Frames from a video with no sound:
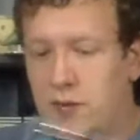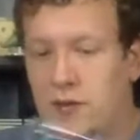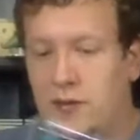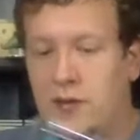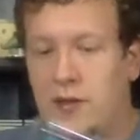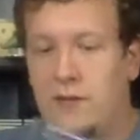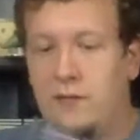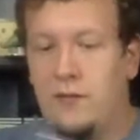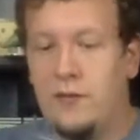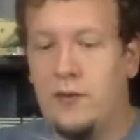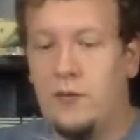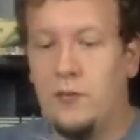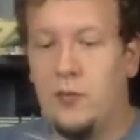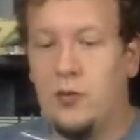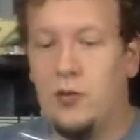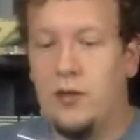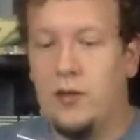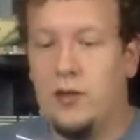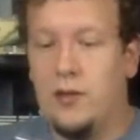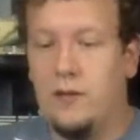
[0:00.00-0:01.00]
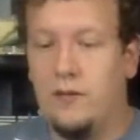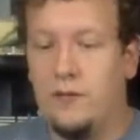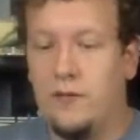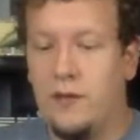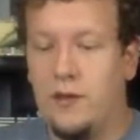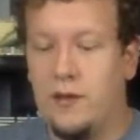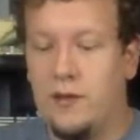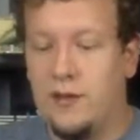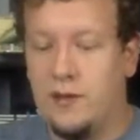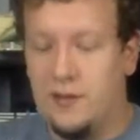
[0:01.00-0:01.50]
They're definitely more
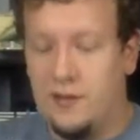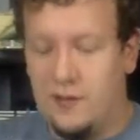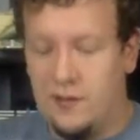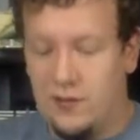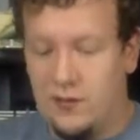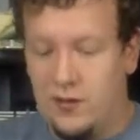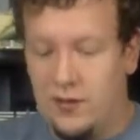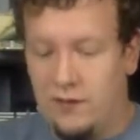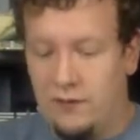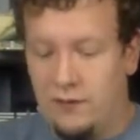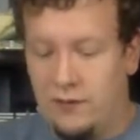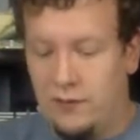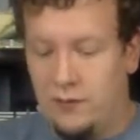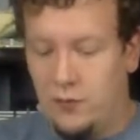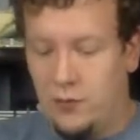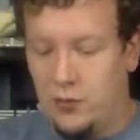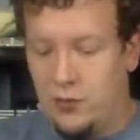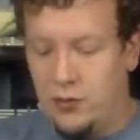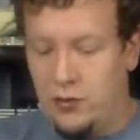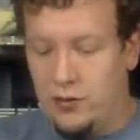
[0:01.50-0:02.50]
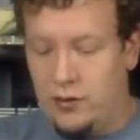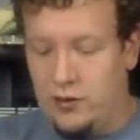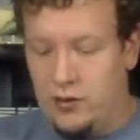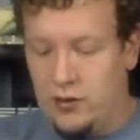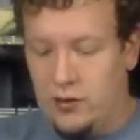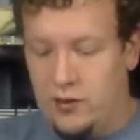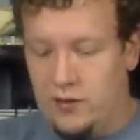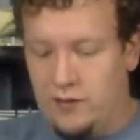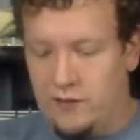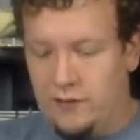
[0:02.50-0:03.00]
kid-friendly, and these are definitely more
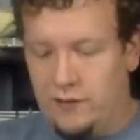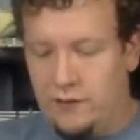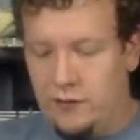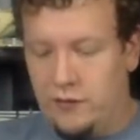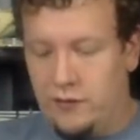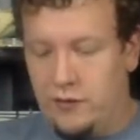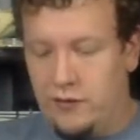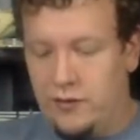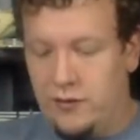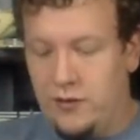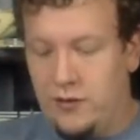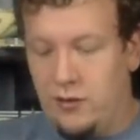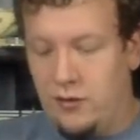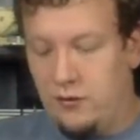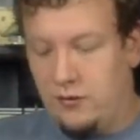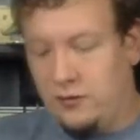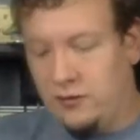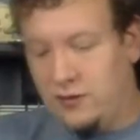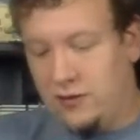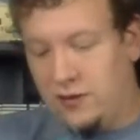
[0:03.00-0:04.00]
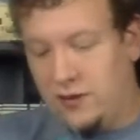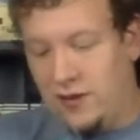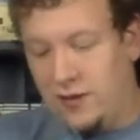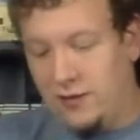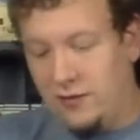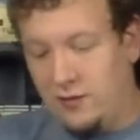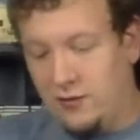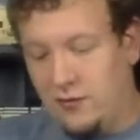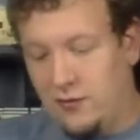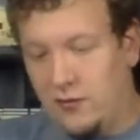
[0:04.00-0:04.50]
for your adult
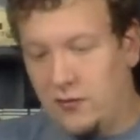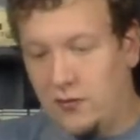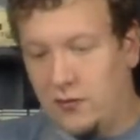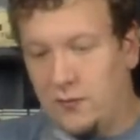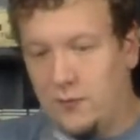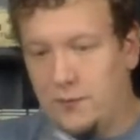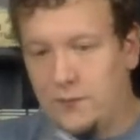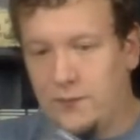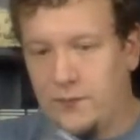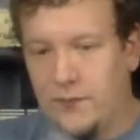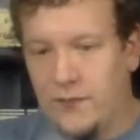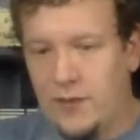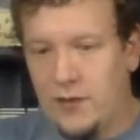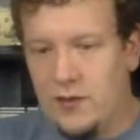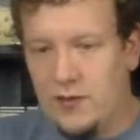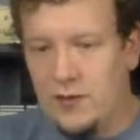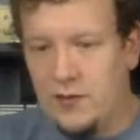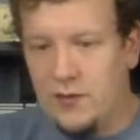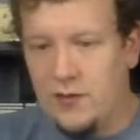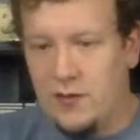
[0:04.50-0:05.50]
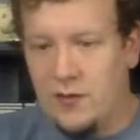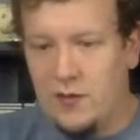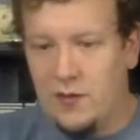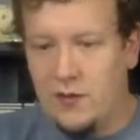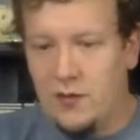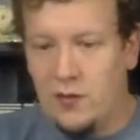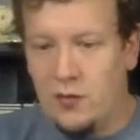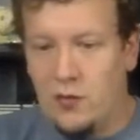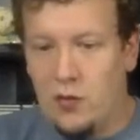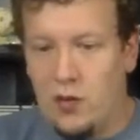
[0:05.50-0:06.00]
collectors, just because of
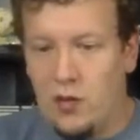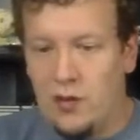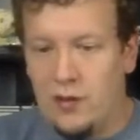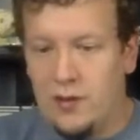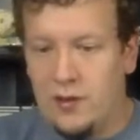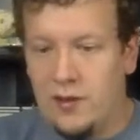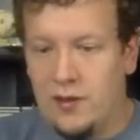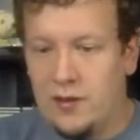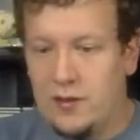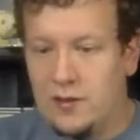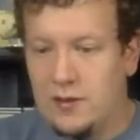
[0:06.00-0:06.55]
the quality.